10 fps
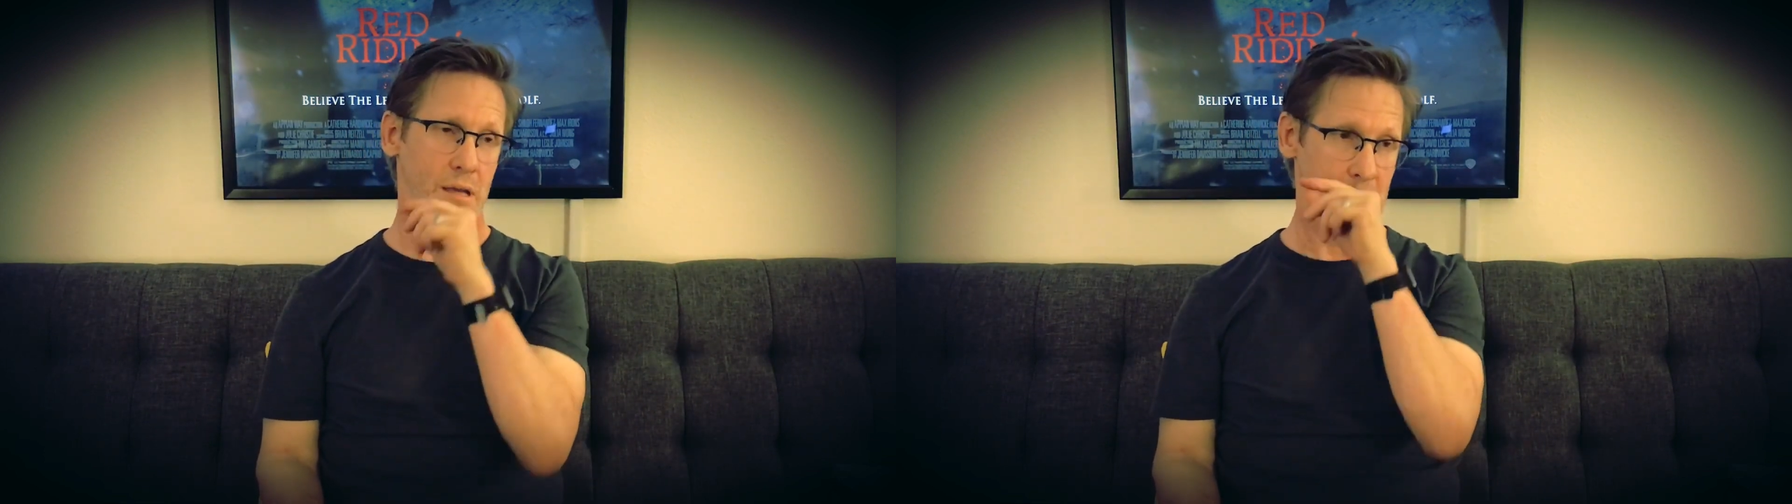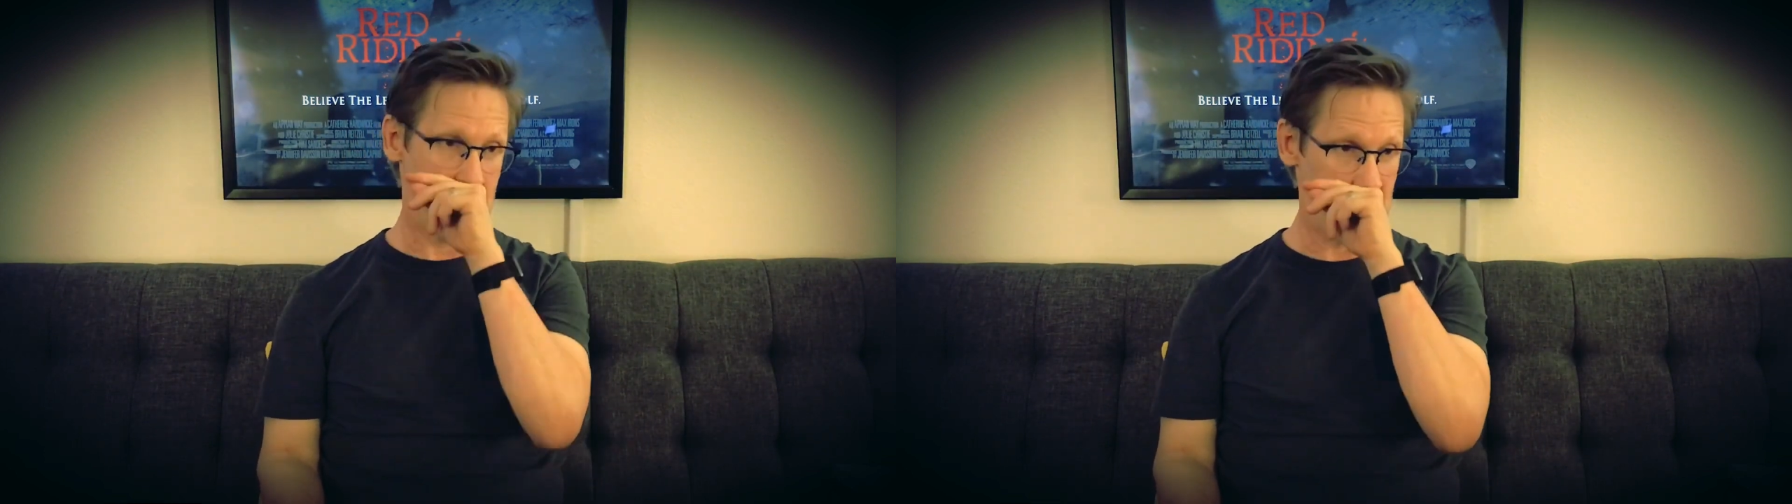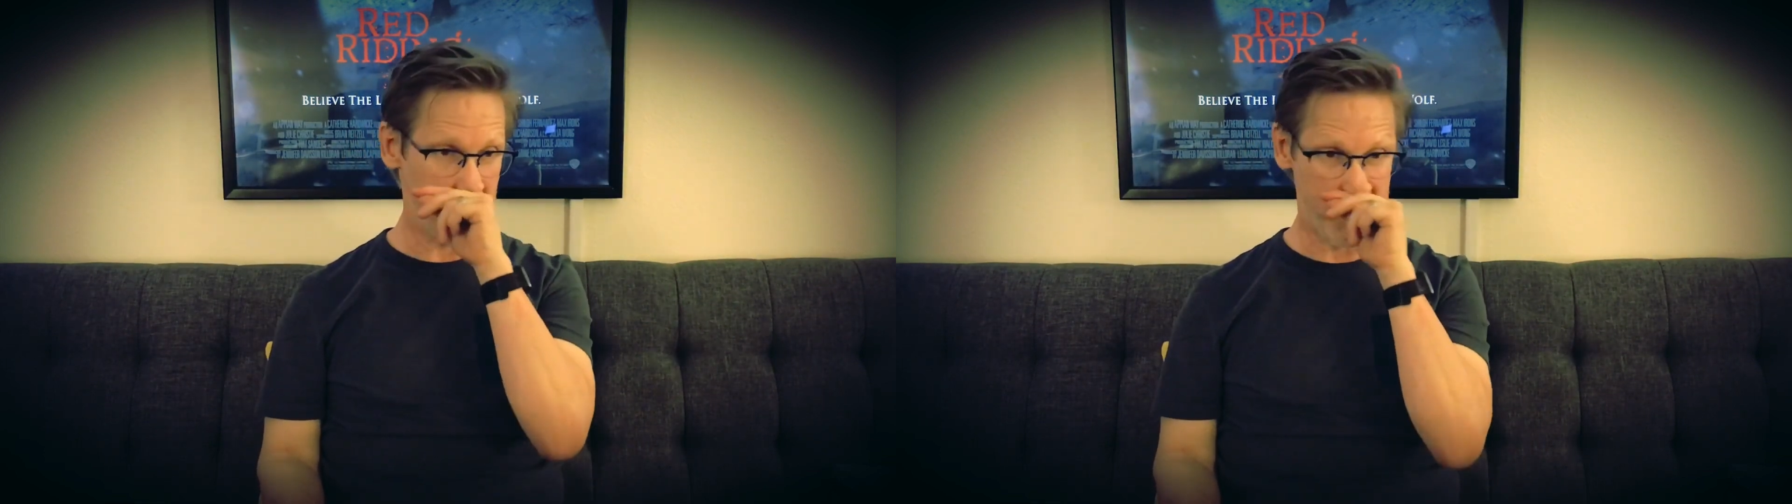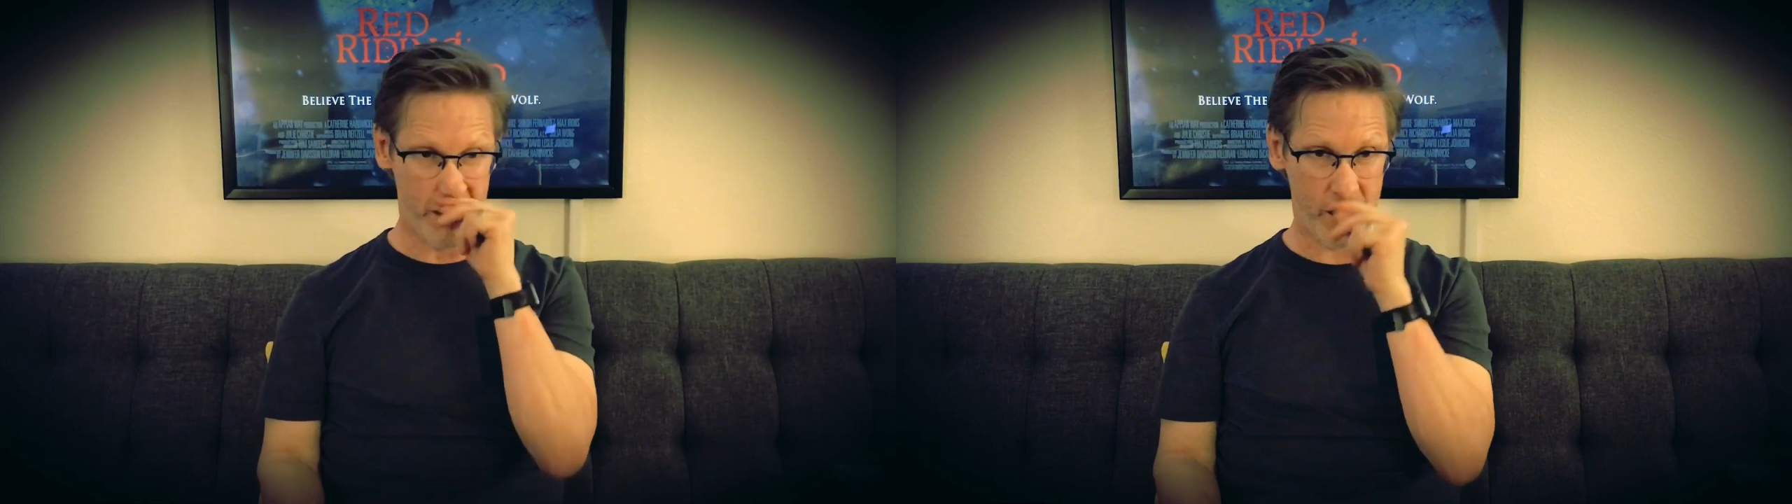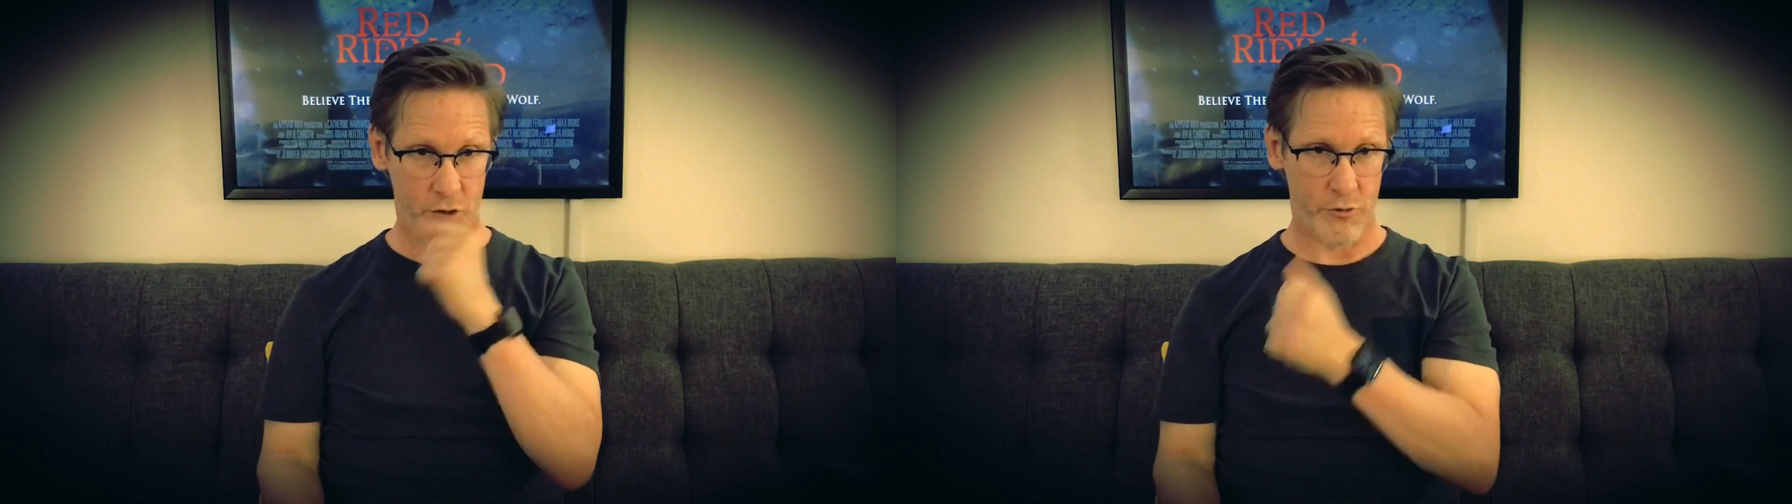is
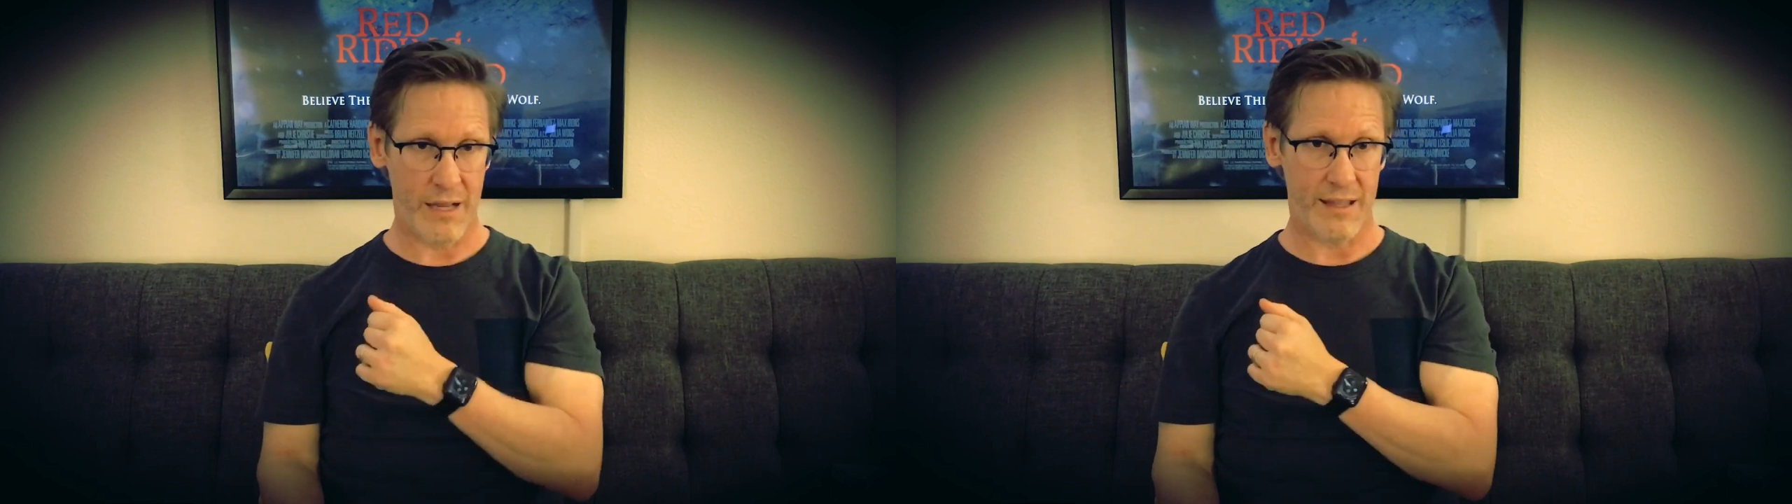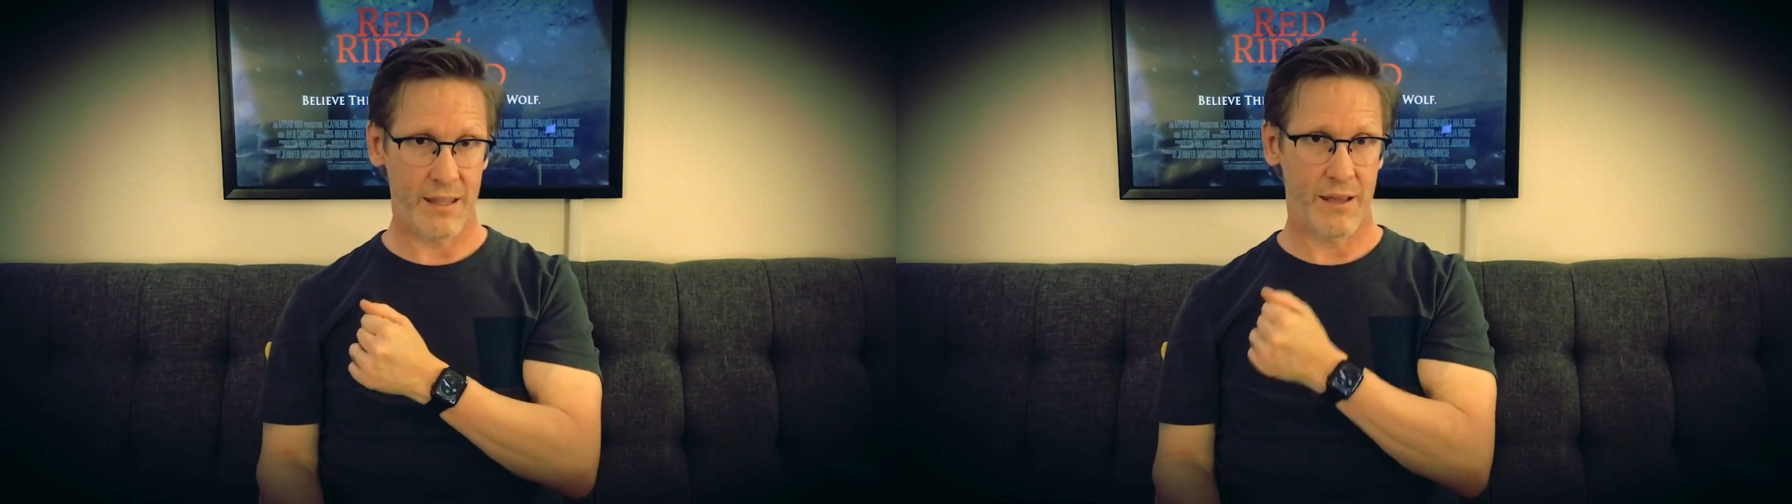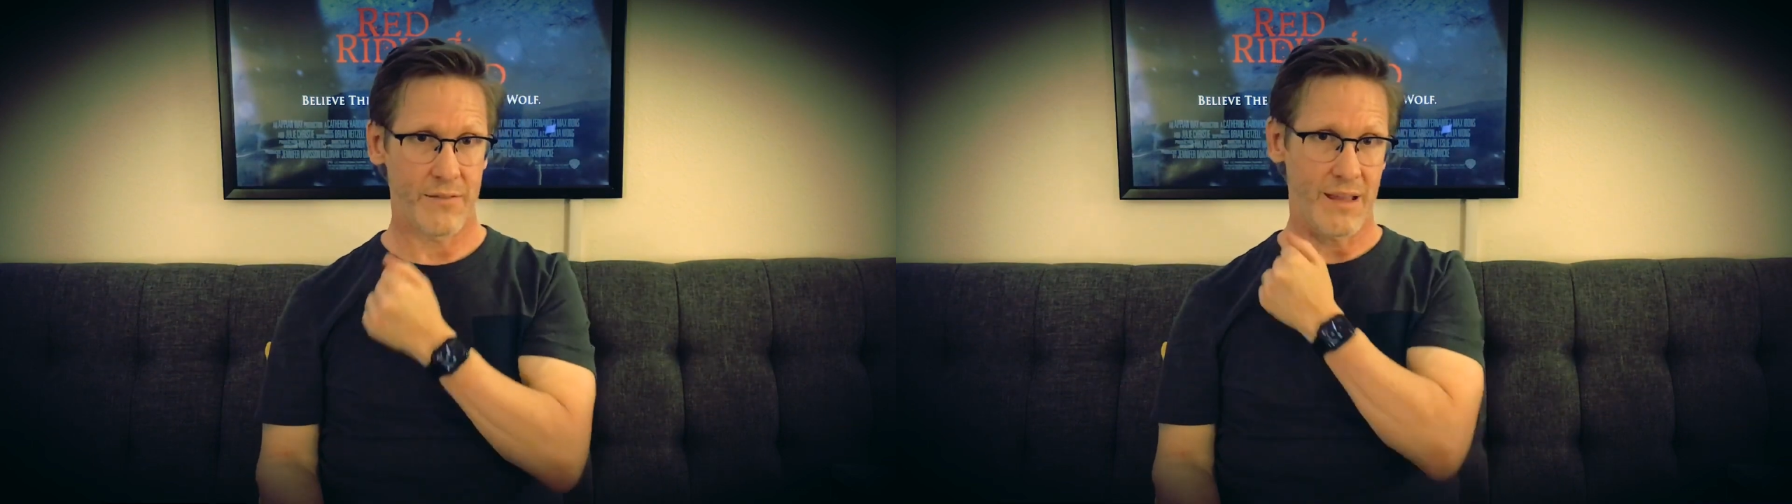a great gift.